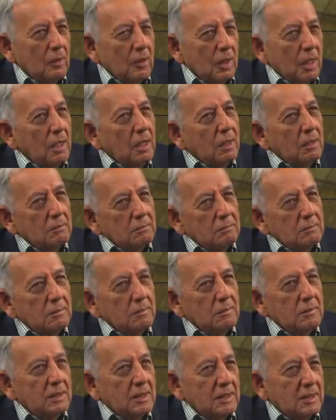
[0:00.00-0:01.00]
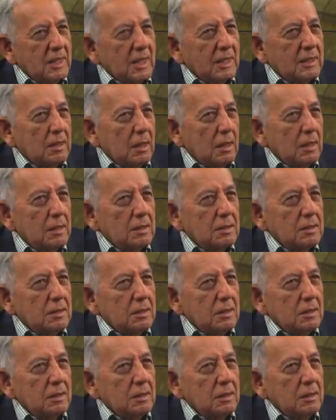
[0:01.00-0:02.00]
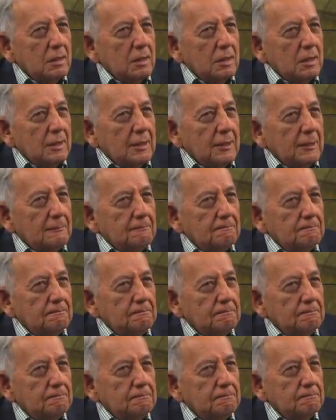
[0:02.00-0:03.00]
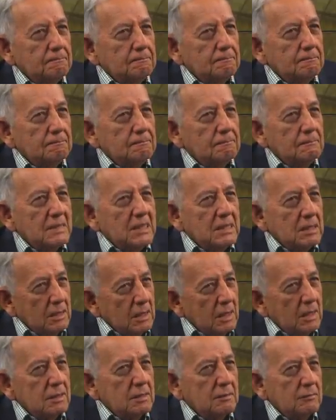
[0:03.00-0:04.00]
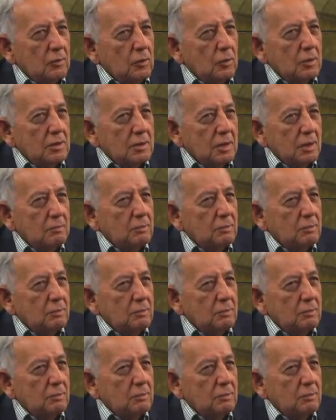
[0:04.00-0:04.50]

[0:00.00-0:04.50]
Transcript: Well, the technology, um, yes, of course,